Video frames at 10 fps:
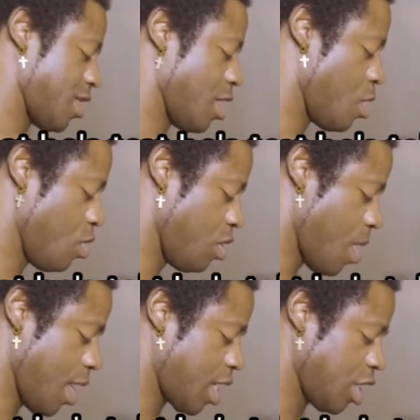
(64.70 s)
That's the
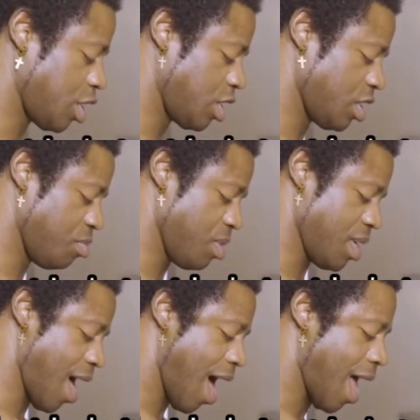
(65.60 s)
only way a kitchen
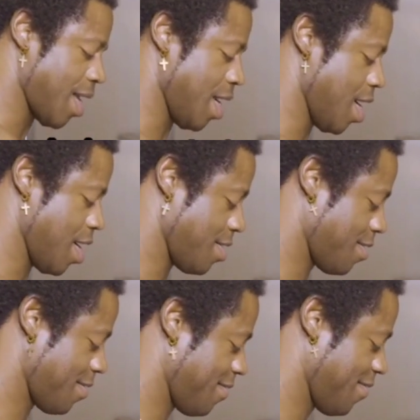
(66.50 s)
should be hot
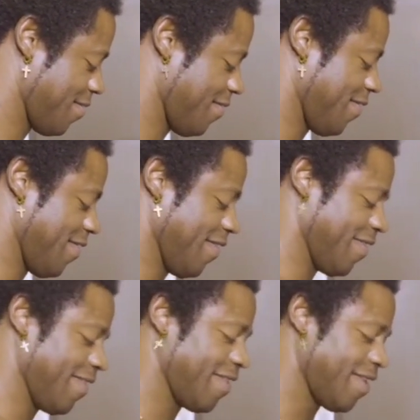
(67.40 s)

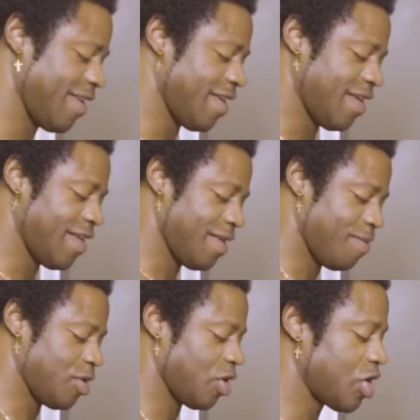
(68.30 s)

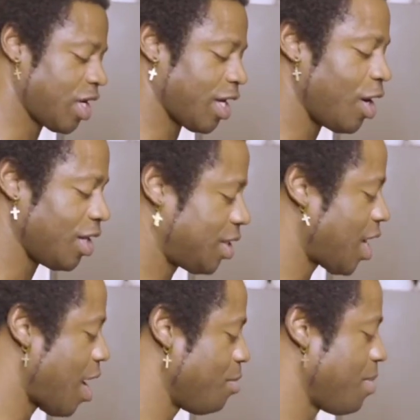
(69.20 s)
in there. You're cooking
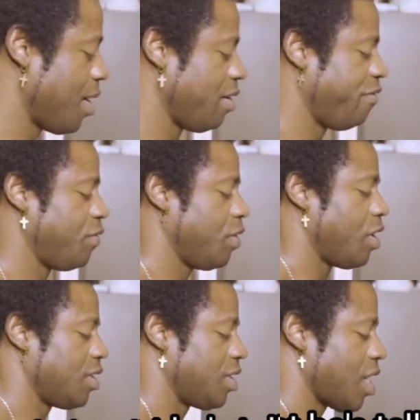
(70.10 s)
all the time. You're making the
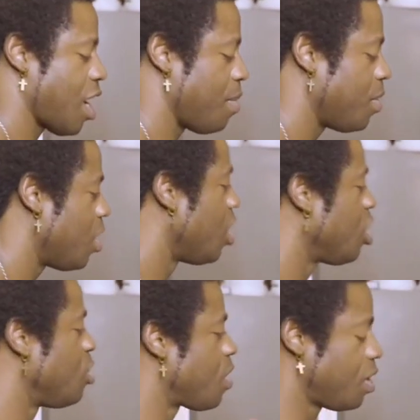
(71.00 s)
food all the time.
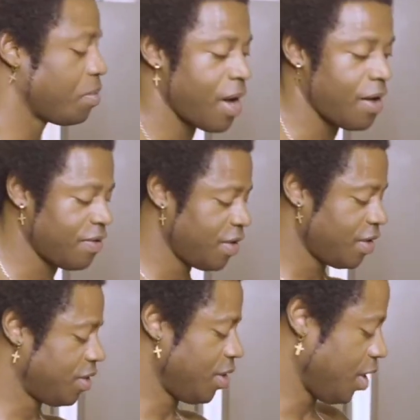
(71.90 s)
You're worried
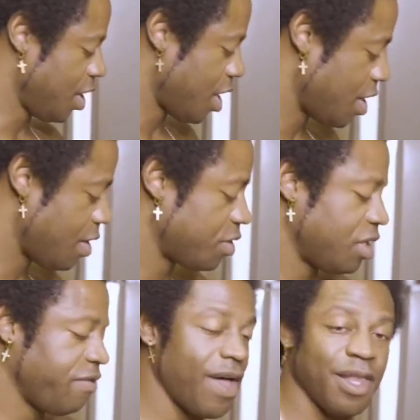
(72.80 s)
about the
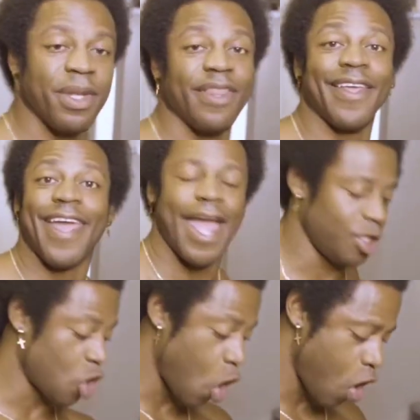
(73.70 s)
uh, the development and the
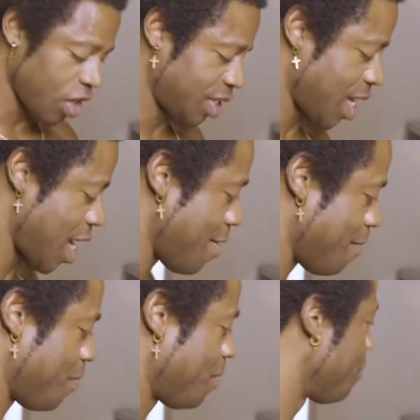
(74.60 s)
gains all the
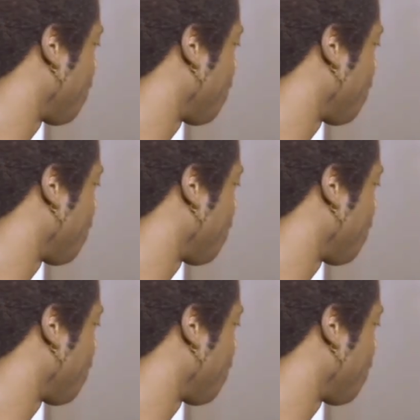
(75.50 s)
time.